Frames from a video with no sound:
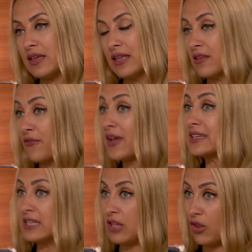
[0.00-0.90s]
it
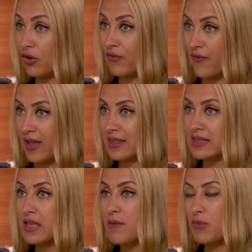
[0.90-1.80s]
affected a lot of
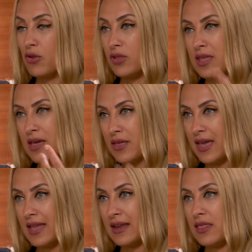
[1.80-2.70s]
us. But on the other
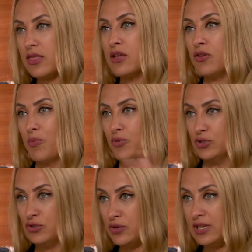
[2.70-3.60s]
hand, I feel an
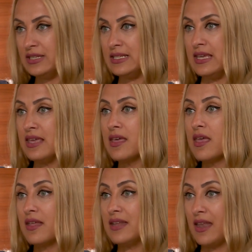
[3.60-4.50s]
opportunity
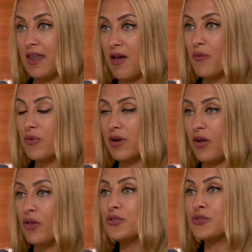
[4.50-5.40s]
that now
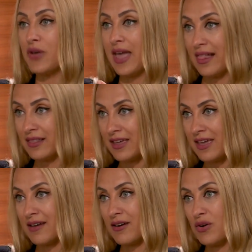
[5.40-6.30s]
also
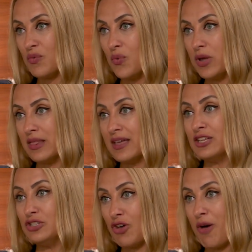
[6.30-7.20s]
healthcare will
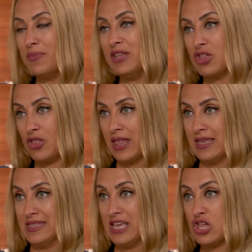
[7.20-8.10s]
adopt
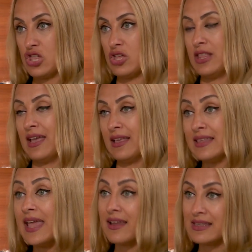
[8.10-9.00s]
digitalization
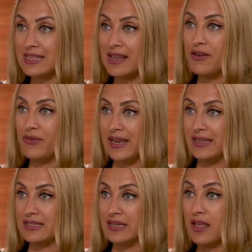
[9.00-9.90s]
and
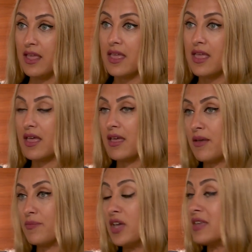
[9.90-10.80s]
accelerated
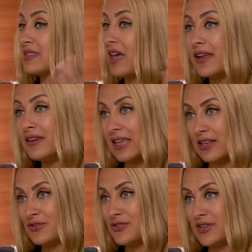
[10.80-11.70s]
as other
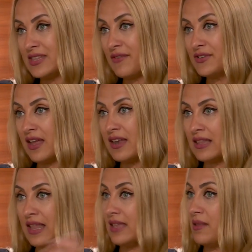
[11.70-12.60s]
industries have done
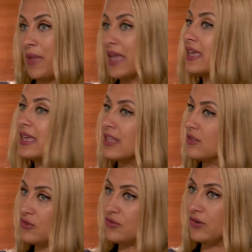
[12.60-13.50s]
it, like the banking
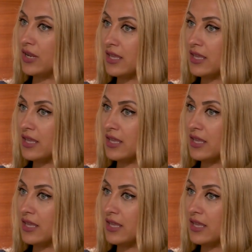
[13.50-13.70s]
industry.